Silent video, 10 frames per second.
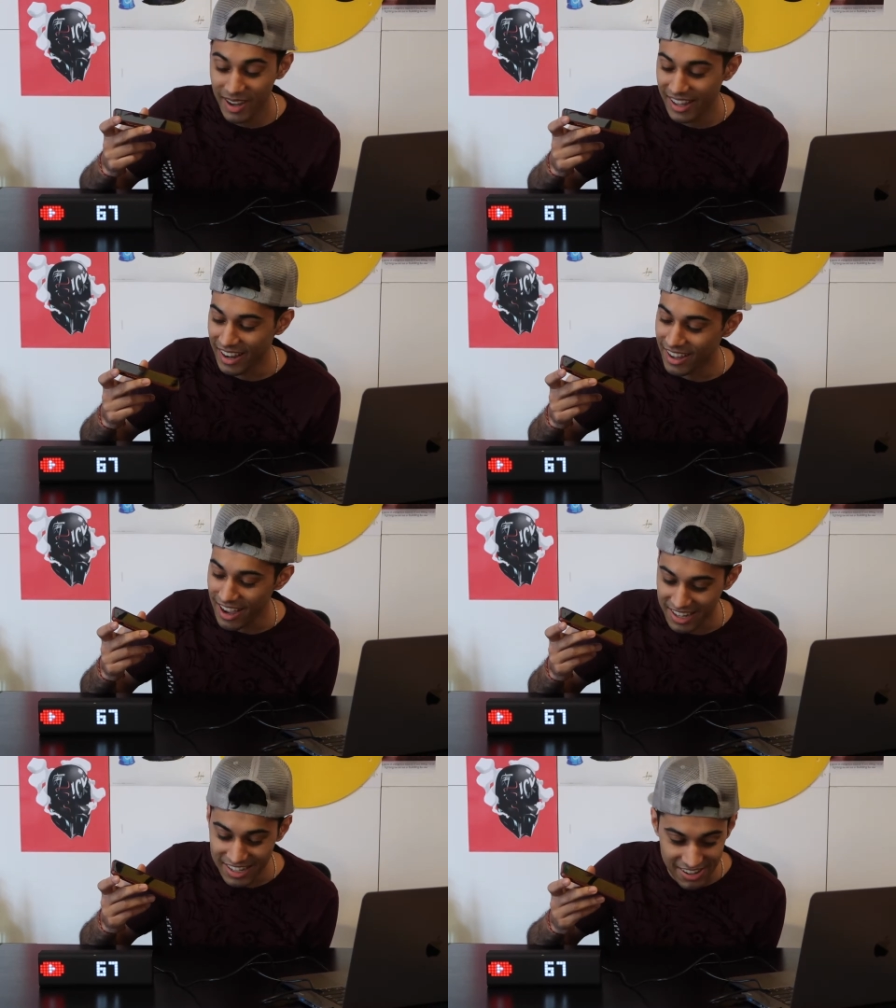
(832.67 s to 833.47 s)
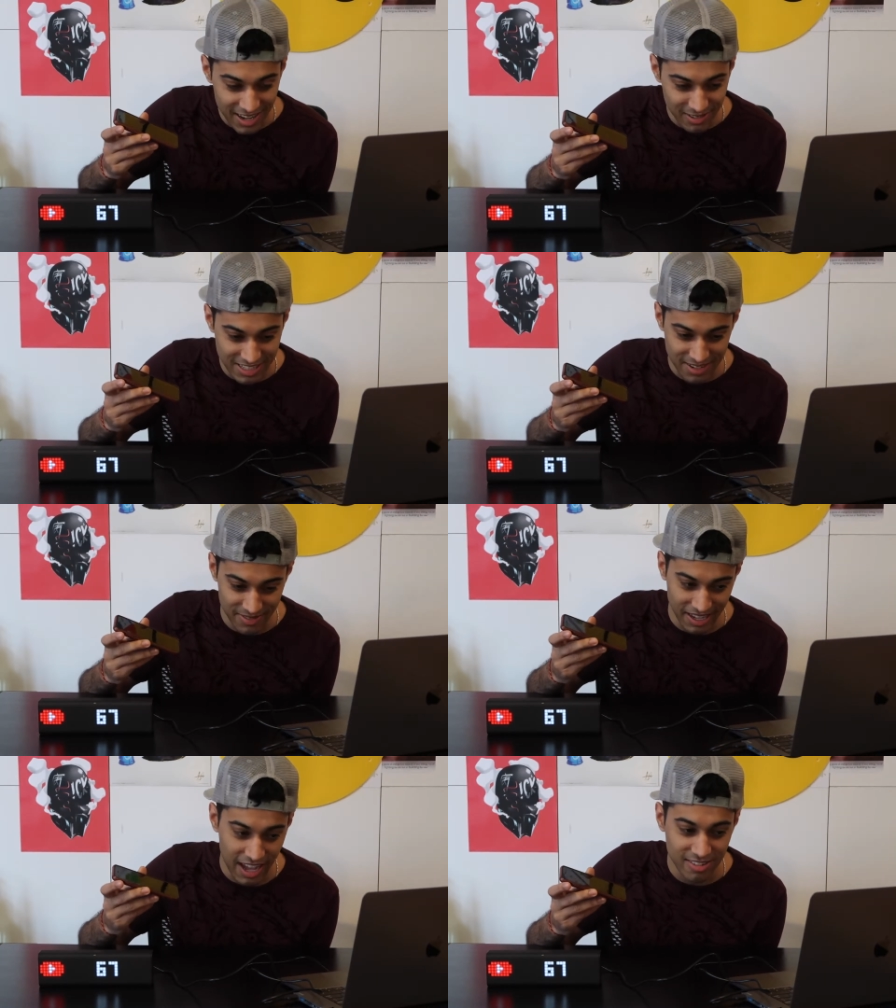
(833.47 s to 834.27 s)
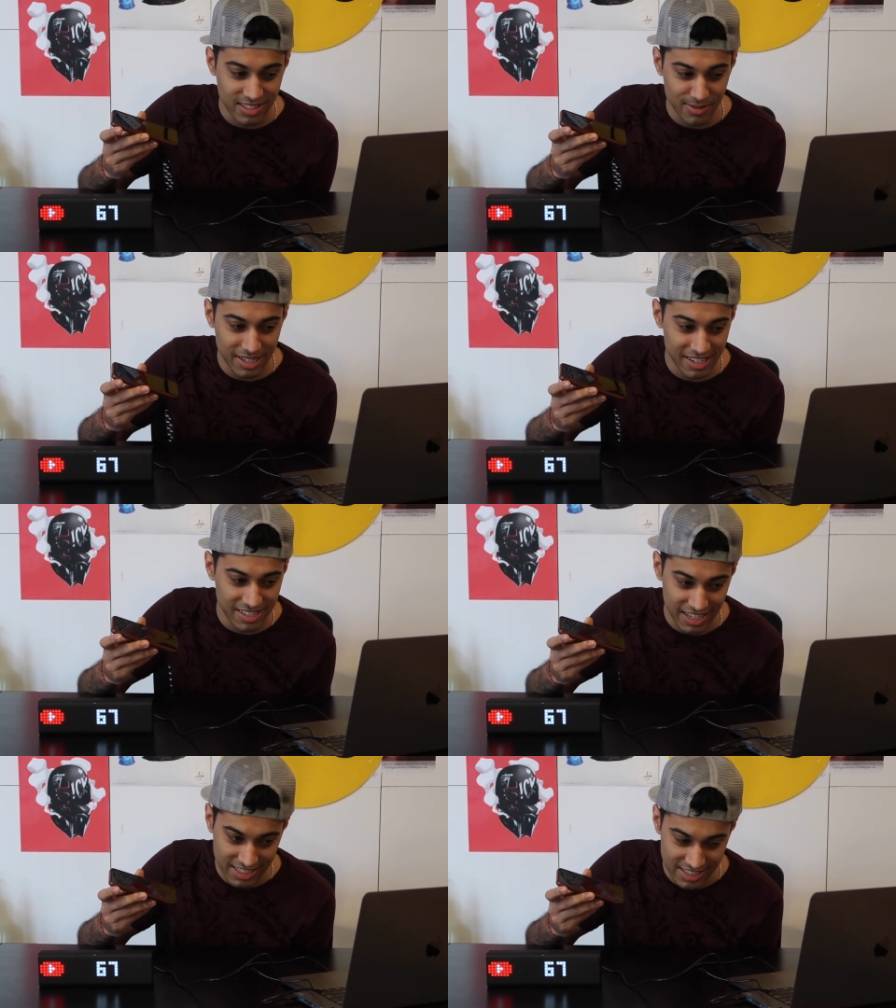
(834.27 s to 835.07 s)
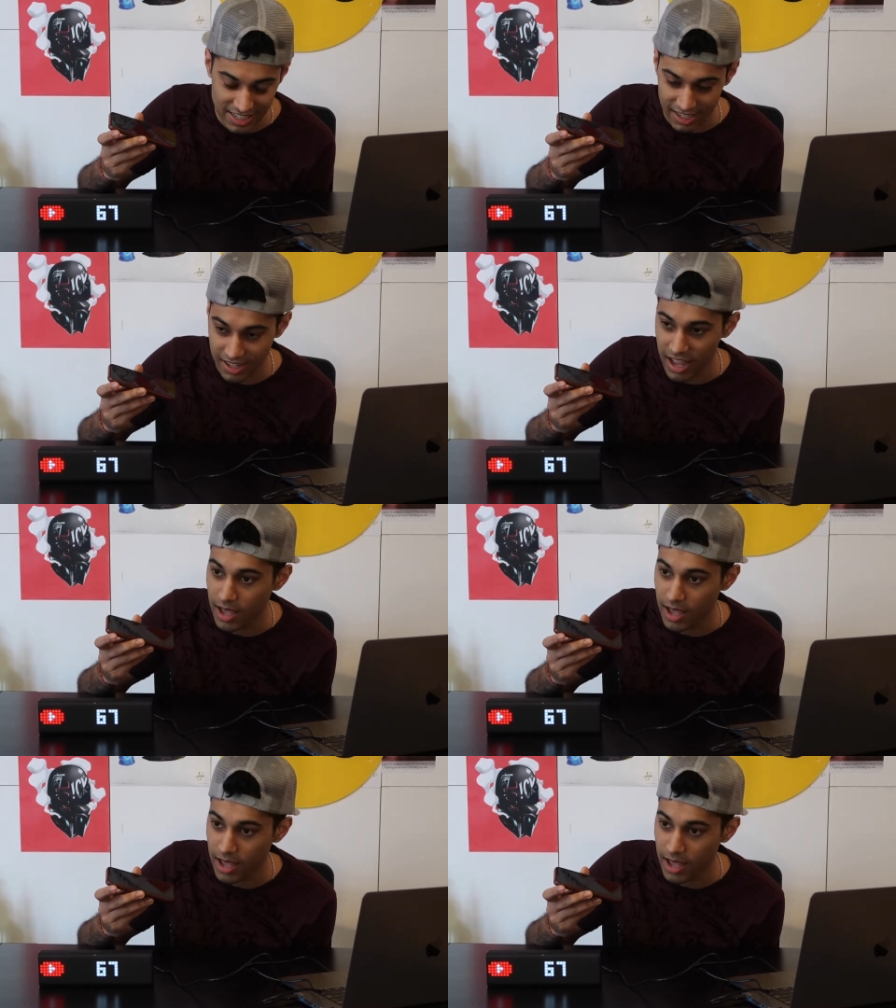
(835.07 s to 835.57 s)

but I need your help with something. I'll respond to your text in a second.